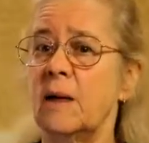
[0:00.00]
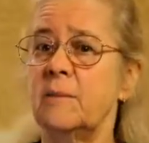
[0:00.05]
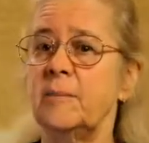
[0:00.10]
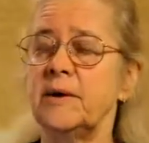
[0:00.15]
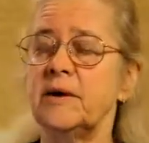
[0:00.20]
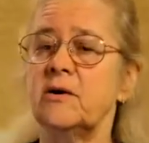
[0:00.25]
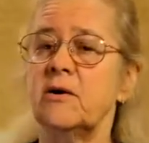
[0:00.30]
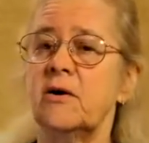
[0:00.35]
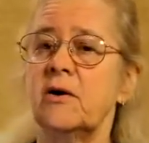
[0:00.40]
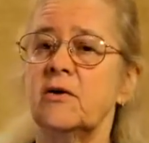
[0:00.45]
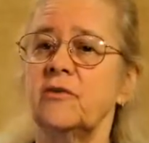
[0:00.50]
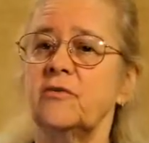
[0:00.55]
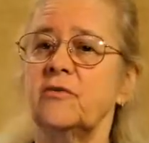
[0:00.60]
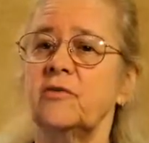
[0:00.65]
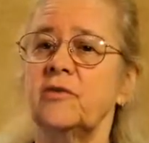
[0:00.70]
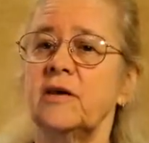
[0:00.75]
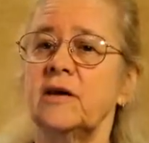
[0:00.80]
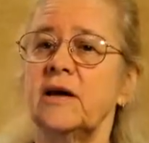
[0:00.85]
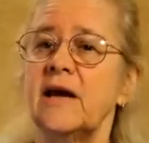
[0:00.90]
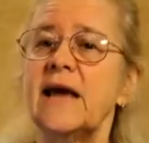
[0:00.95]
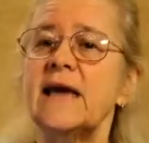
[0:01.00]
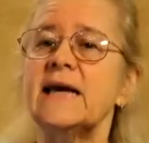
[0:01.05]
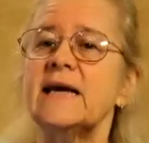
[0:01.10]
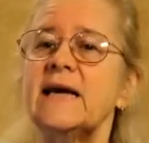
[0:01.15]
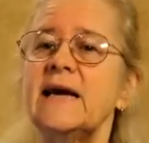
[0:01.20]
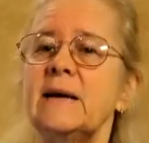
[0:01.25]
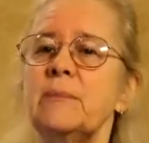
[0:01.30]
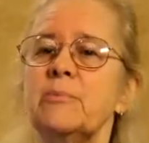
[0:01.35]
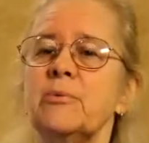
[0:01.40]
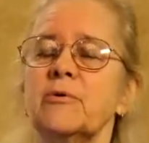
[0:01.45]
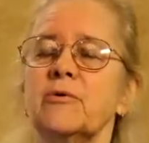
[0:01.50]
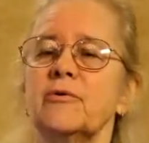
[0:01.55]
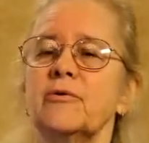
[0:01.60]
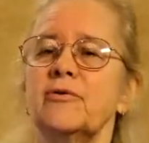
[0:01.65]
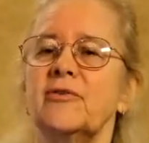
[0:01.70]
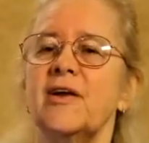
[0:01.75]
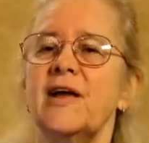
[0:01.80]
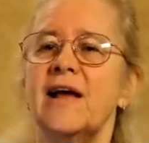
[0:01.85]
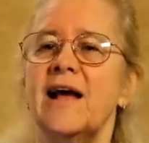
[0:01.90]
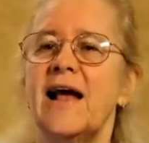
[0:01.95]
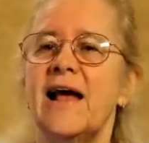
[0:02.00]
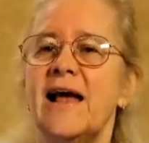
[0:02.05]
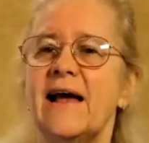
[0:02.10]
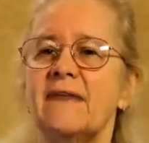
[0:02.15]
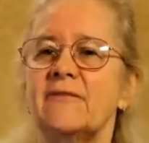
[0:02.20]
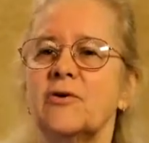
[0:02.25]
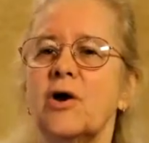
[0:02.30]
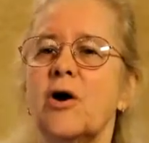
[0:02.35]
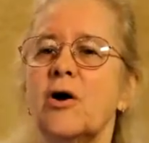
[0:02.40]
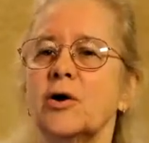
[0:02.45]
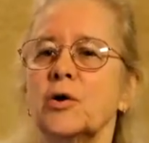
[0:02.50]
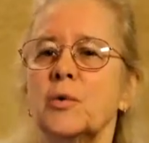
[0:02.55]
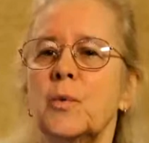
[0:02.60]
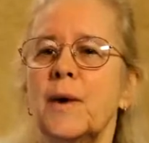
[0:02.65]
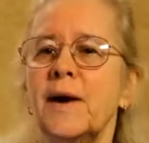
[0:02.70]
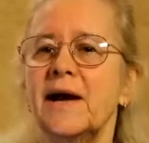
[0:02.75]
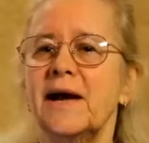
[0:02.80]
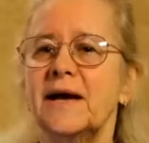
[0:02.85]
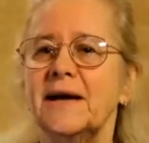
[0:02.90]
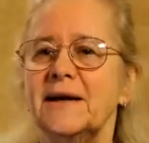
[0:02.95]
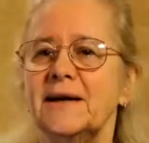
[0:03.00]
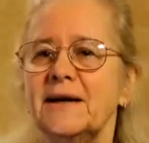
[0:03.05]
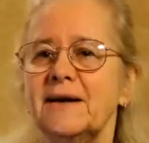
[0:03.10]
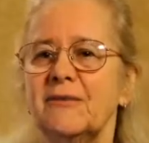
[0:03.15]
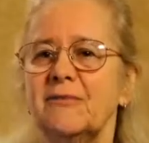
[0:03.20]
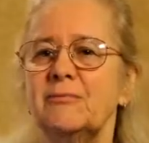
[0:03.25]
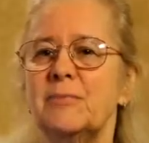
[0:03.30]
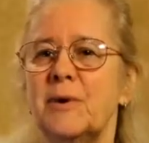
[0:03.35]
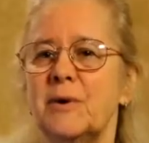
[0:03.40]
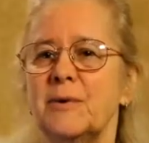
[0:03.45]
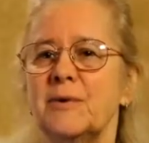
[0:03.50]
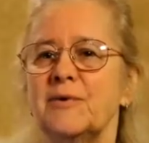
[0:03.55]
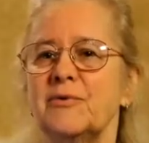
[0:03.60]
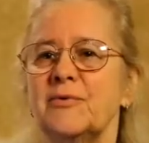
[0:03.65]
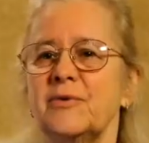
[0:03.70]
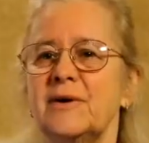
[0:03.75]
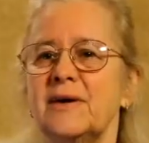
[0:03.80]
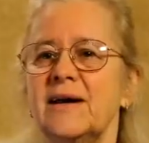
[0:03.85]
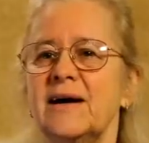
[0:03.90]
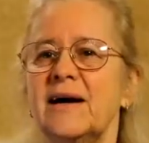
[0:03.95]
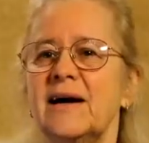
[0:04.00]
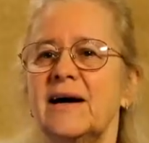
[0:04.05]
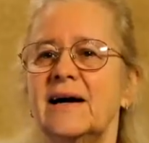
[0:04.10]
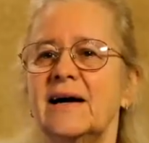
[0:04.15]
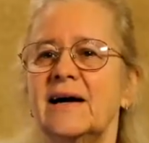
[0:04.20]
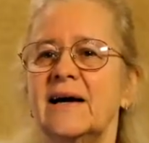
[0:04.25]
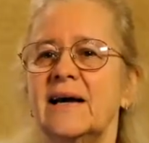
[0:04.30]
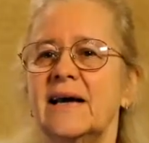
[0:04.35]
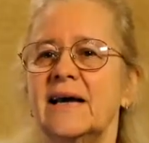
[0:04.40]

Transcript: because the gatekeepers have gone away of poetry. Uh,